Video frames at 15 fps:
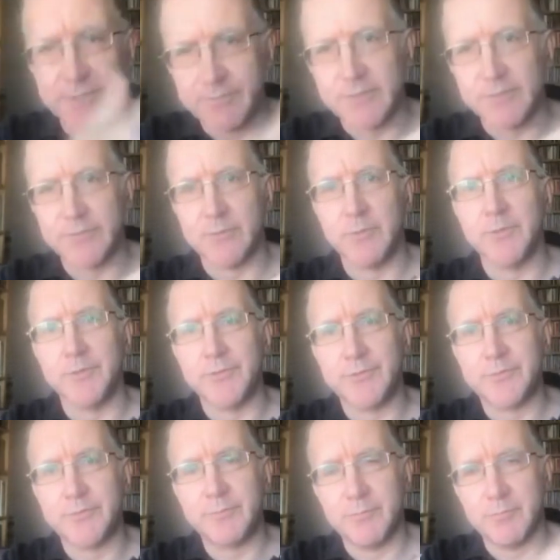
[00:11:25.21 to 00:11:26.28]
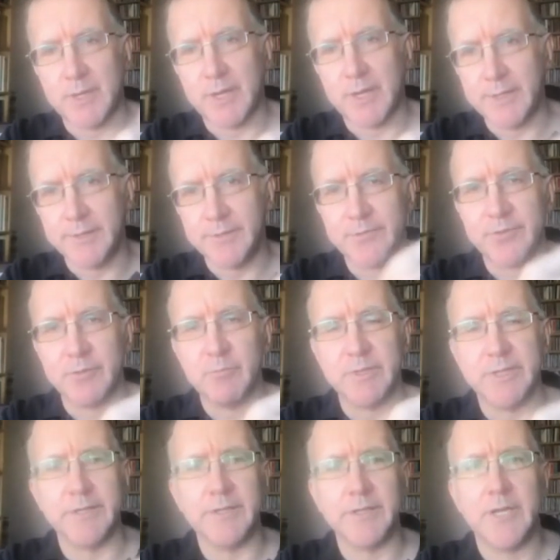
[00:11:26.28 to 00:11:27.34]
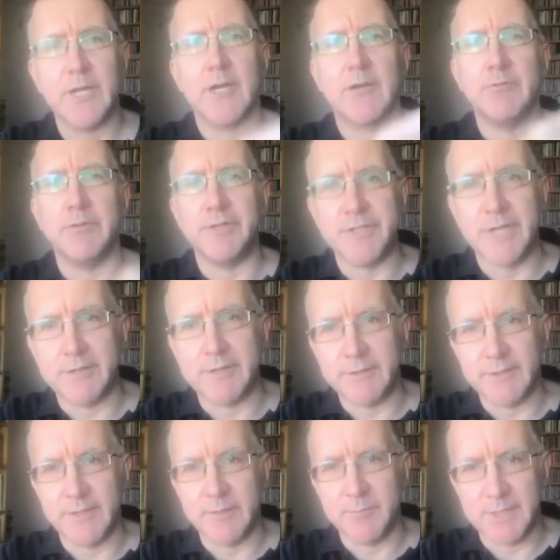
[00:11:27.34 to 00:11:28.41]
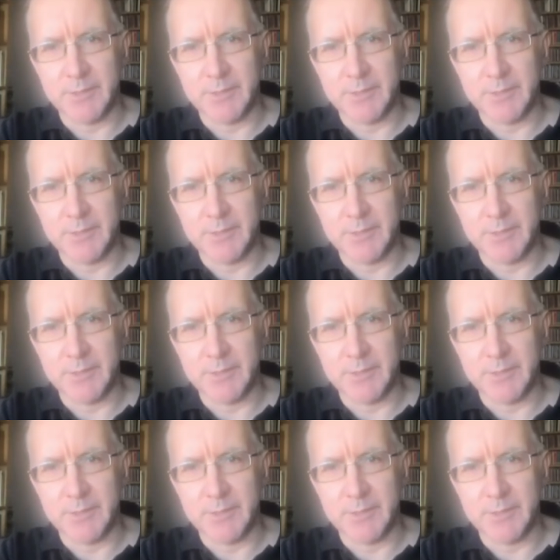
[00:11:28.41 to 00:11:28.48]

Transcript: even if it was by simply rejecting him.